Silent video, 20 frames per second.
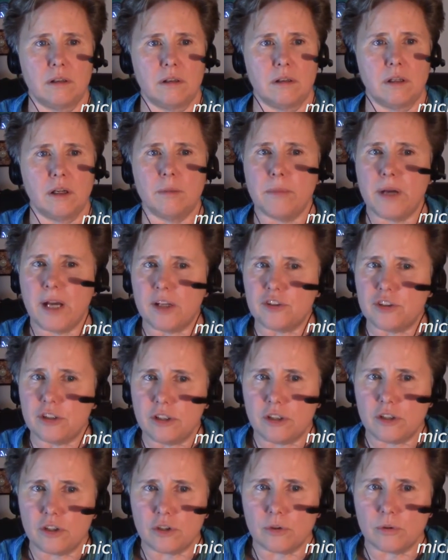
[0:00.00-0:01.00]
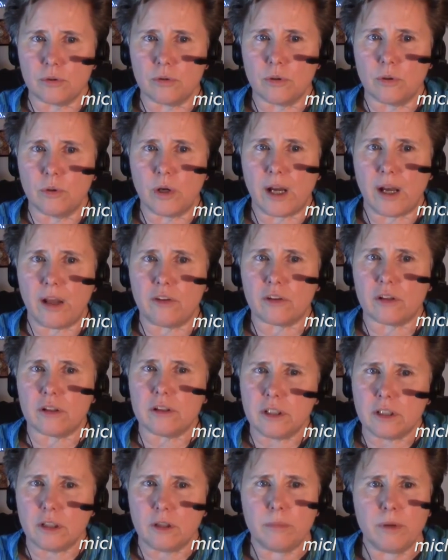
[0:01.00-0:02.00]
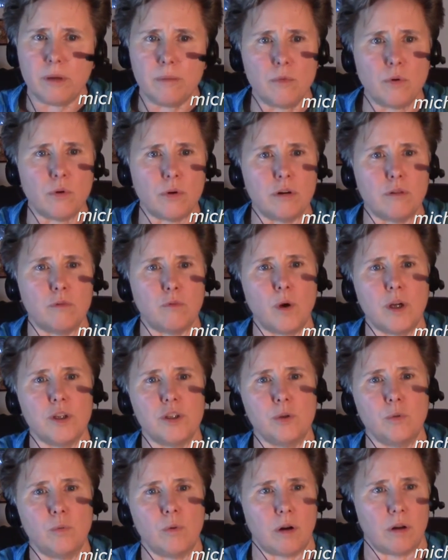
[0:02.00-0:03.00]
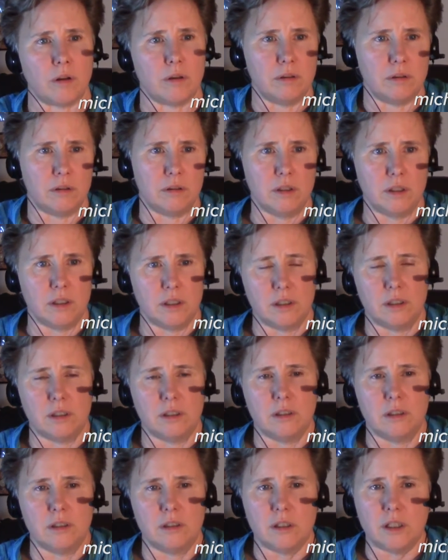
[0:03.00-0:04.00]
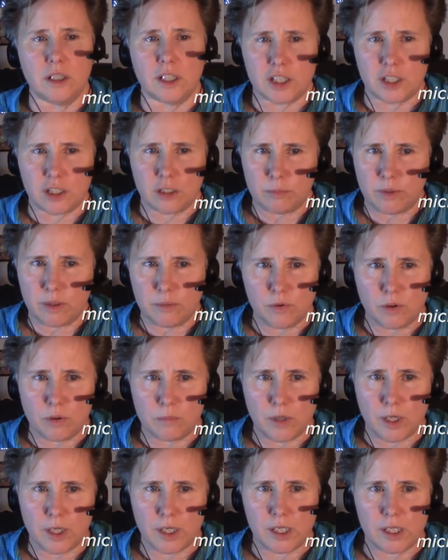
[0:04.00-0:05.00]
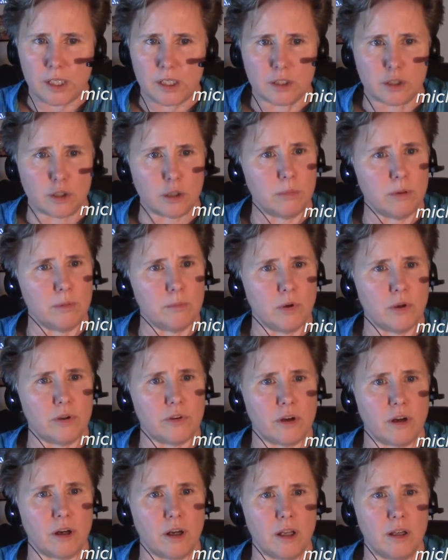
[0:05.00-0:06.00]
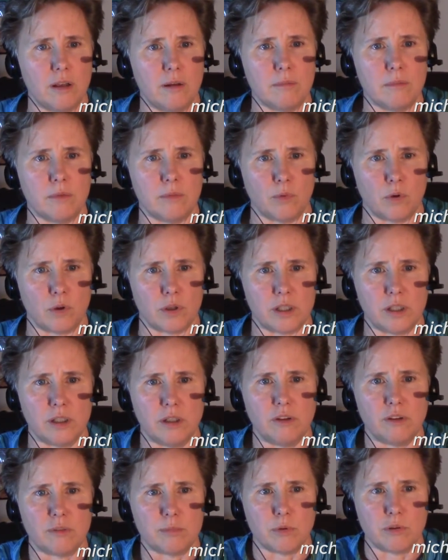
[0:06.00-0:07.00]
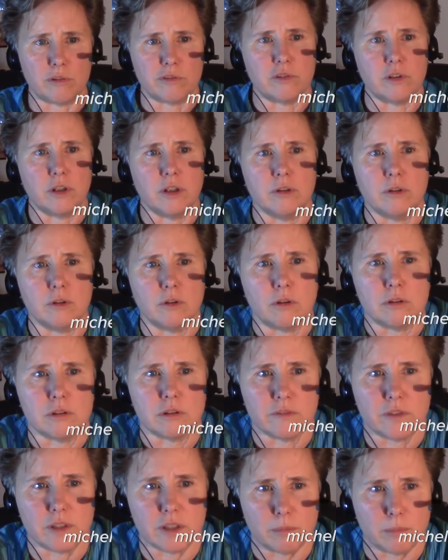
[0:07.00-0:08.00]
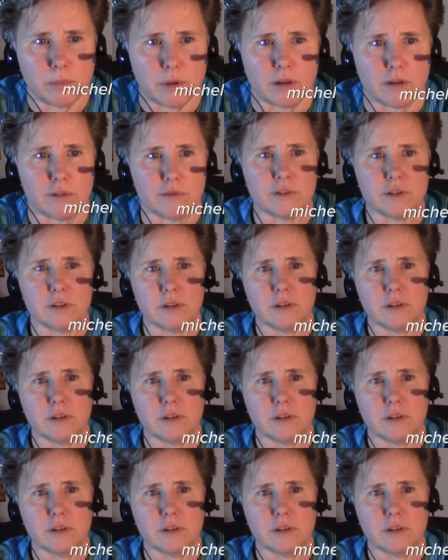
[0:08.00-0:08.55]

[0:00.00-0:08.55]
imagine a you who has a little bit more of what you want. It could be more money, it could be more time, more ease, more fun, or all of the above.